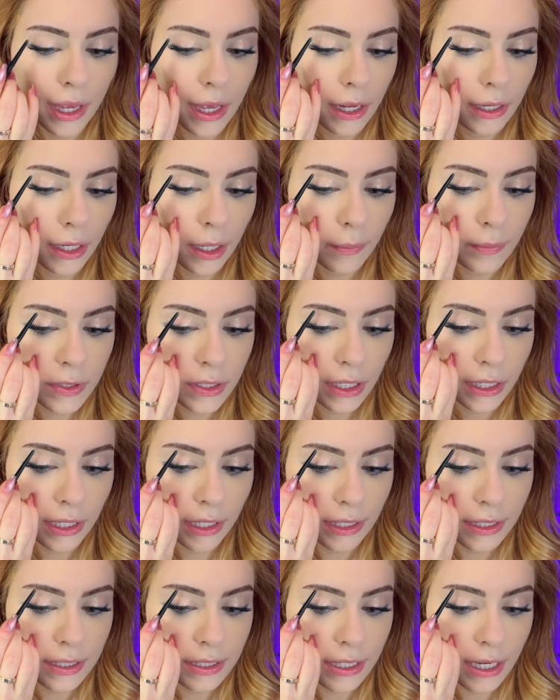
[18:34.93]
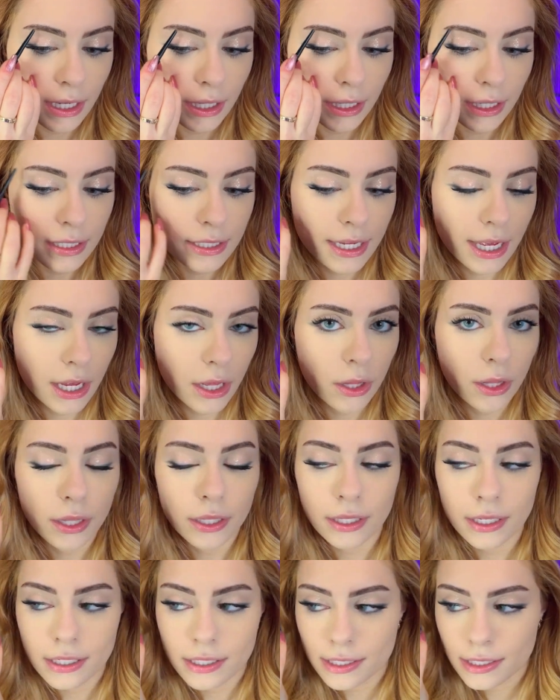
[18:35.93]
Now I'm just going to extend the tail on
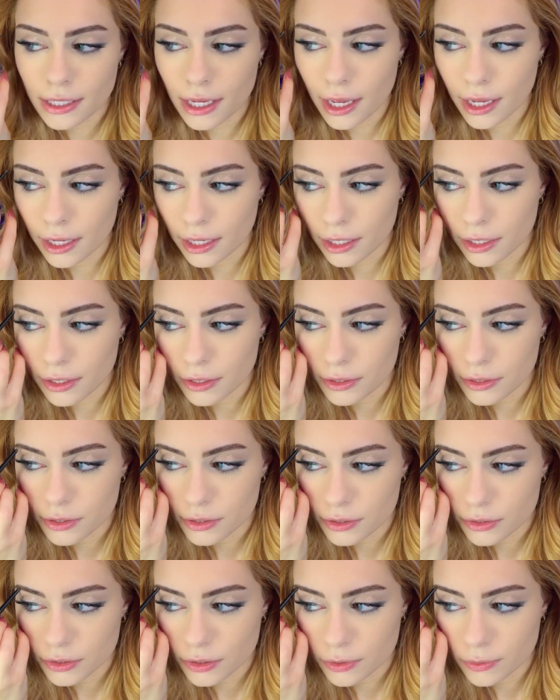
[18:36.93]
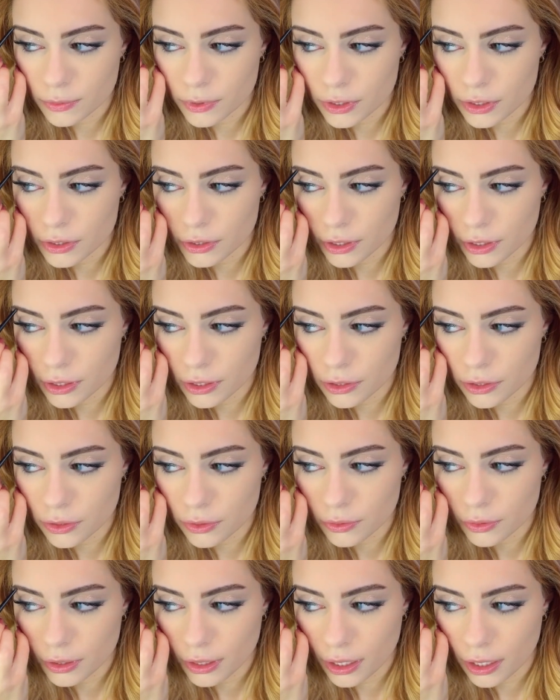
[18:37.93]
this side. So I'm just going to do
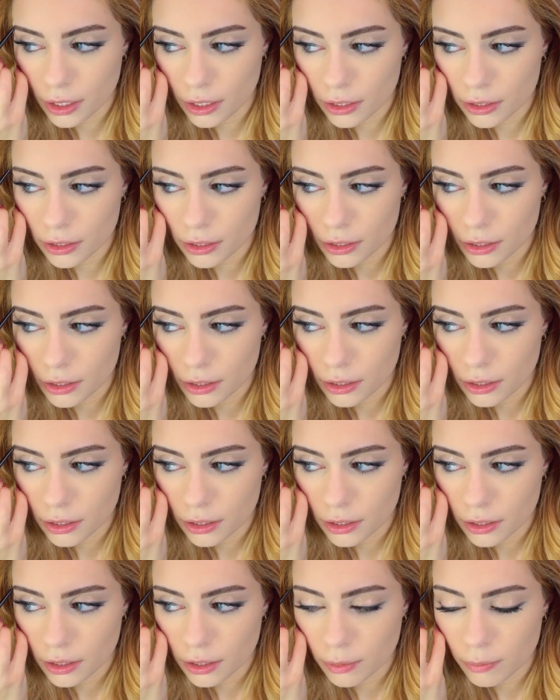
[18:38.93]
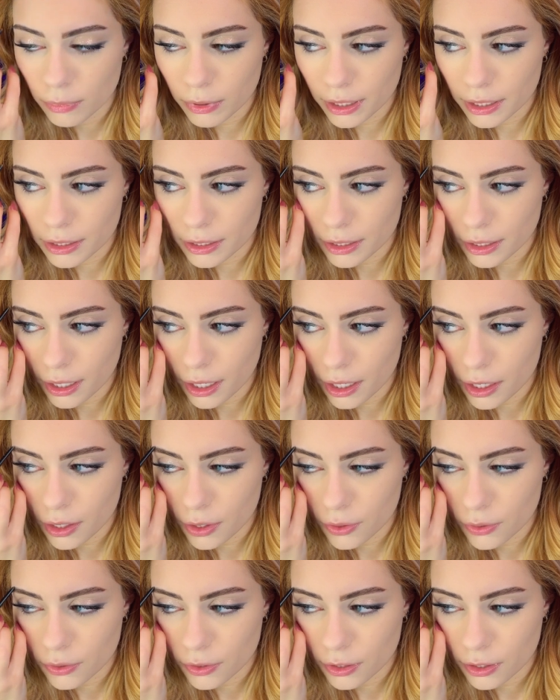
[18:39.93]
that. Blend it
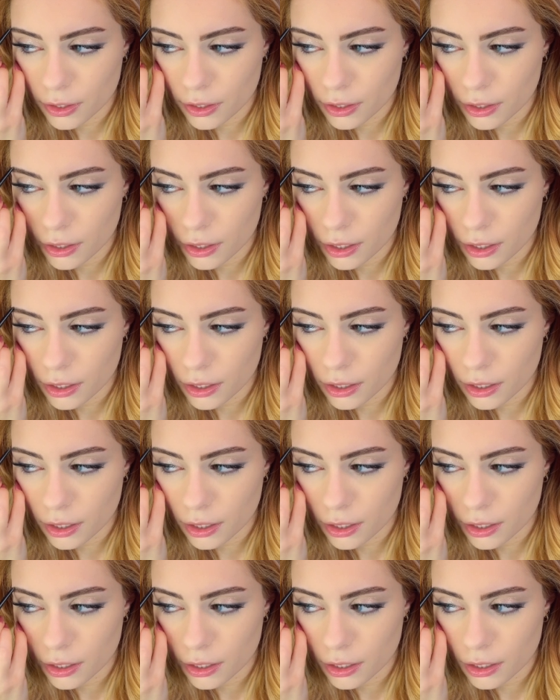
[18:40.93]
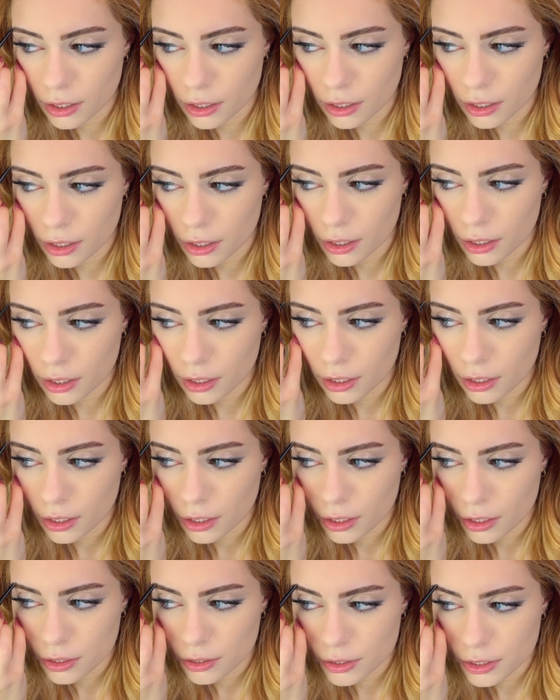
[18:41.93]
out. And then
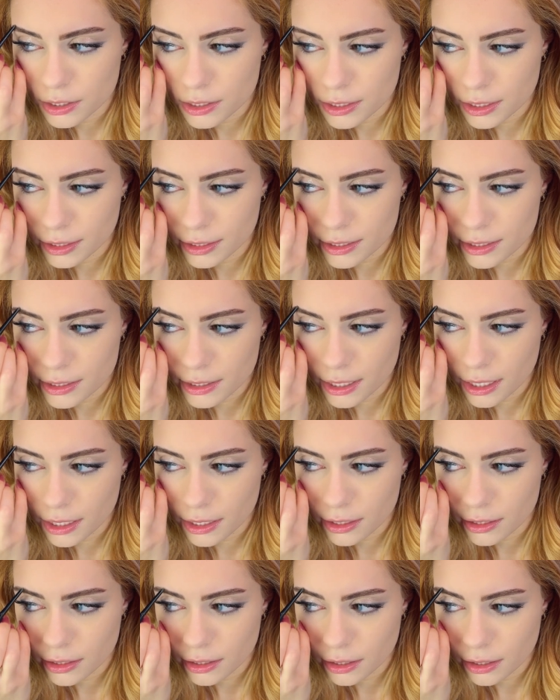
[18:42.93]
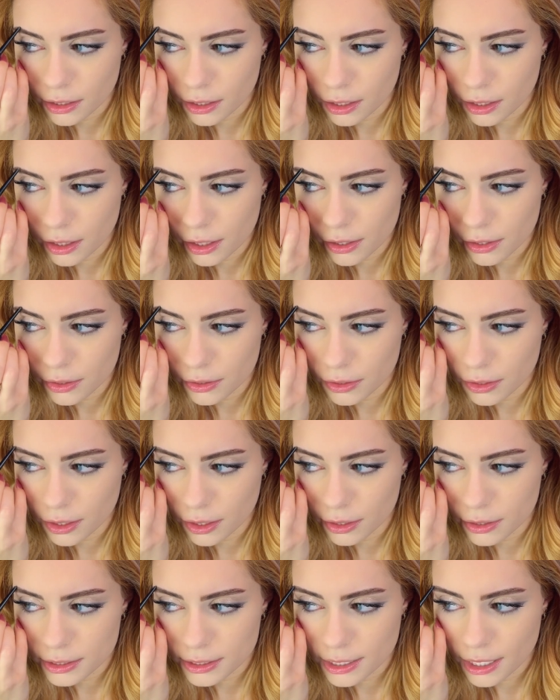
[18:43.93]
just extend
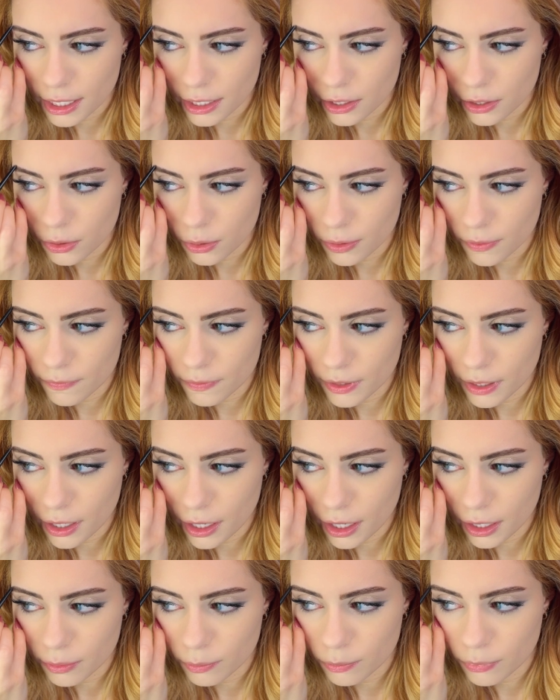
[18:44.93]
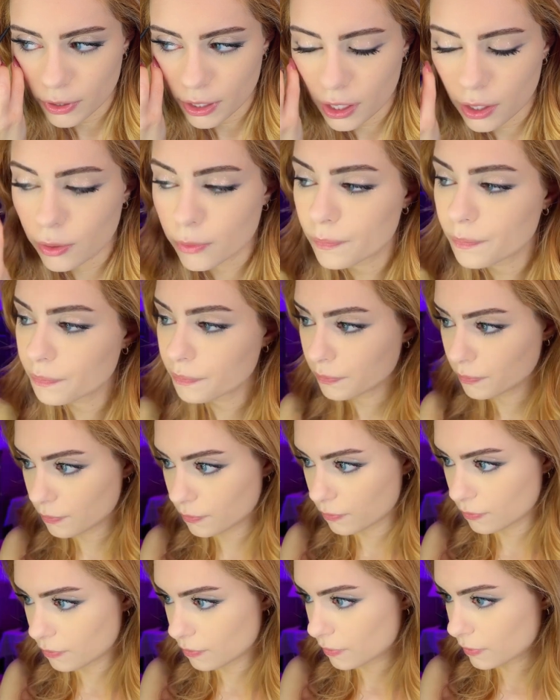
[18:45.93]
the tail of the eyebrow.
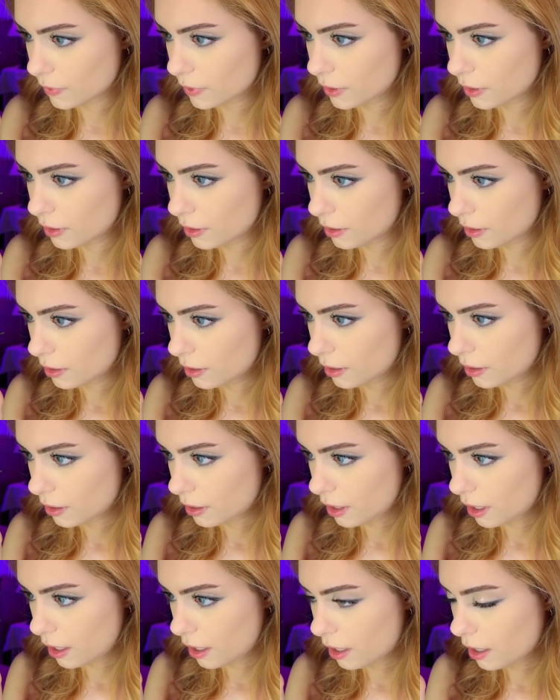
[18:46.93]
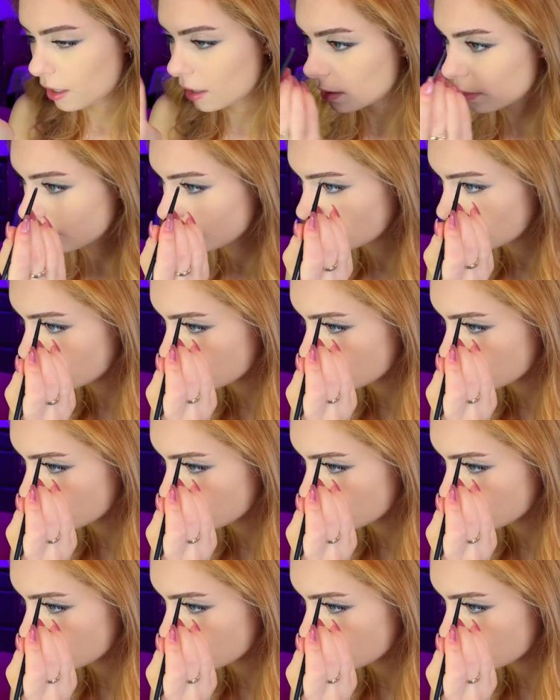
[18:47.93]
And I'm going to